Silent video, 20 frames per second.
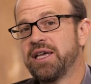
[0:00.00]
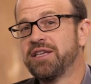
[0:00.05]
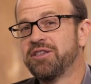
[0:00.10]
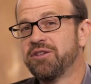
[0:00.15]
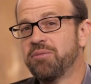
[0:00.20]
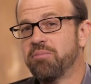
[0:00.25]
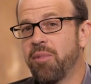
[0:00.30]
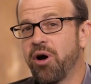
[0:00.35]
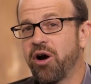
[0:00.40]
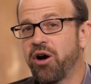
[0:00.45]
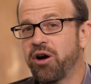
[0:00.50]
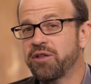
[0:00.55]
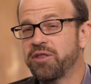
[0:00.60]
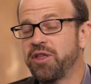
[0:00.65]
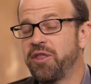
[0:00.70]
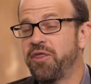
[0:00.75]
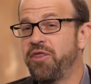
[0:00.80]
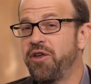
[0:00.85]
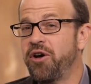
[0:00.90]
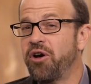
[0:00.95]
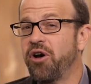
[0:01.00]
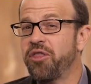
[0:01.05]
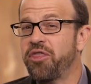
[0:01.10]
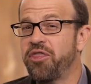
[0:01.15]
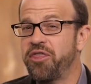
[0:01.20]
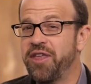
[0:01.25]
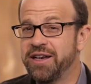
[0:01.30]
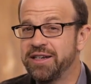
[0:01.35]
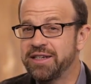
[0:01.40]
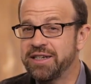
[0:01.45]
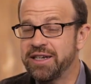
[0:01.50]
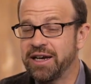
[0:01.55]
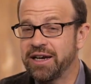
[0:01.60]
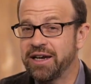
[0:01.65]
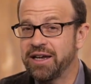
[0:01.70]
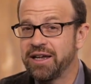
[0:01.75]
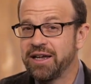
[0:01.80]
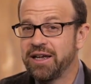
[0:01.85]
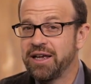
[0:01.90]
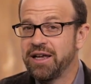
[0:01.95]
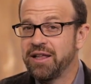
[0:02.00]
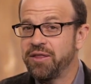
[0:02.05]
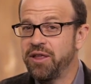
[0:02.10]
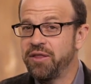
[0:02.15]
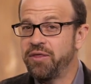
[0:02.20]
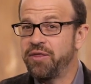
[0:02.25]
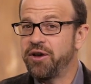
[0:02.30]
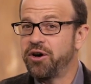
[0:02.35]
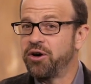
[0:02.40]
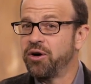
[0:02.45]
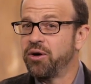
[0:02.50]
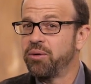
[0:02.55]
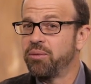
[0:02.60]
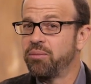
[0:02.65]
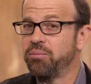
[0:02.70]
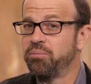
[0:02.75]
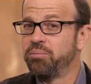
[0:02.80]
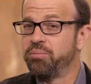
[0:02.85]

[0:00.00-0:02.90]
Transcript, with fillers: is a mark that they're authentic, that they're,